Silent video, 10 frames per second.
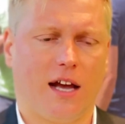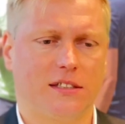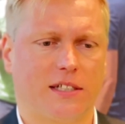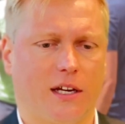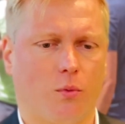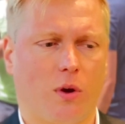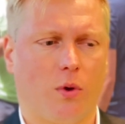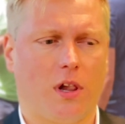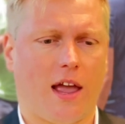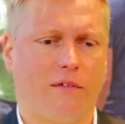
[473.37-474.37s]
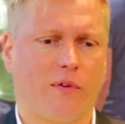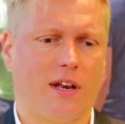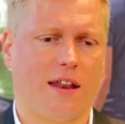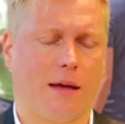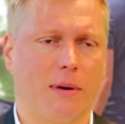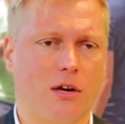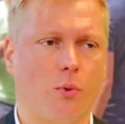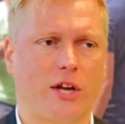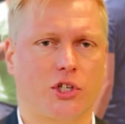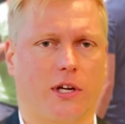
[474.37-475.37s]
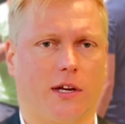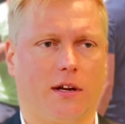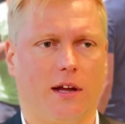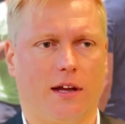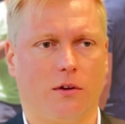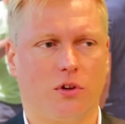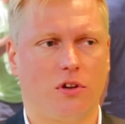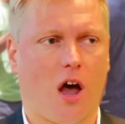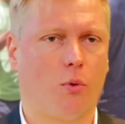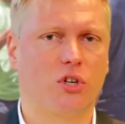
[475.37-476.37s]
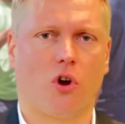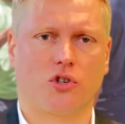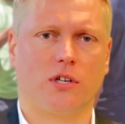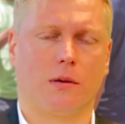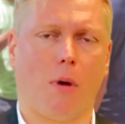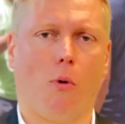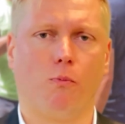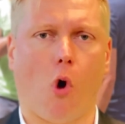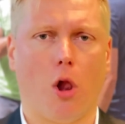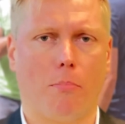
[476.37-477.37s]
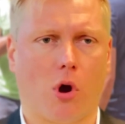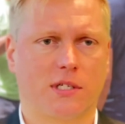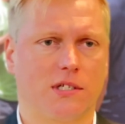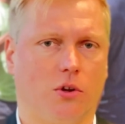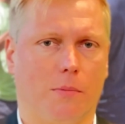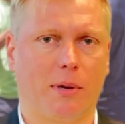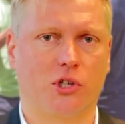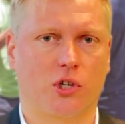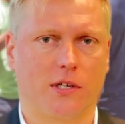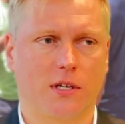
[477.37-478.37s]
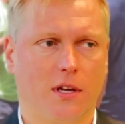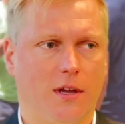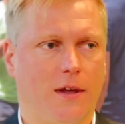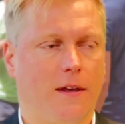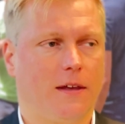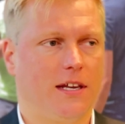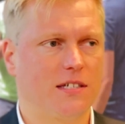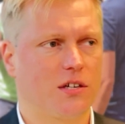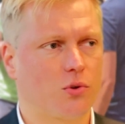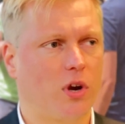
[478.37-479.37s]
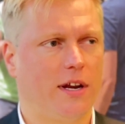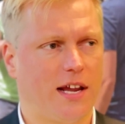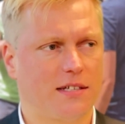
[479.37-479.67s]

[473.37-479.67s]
I think we will have another big question. Now we talk just about wall boxes on the pitches. Is this really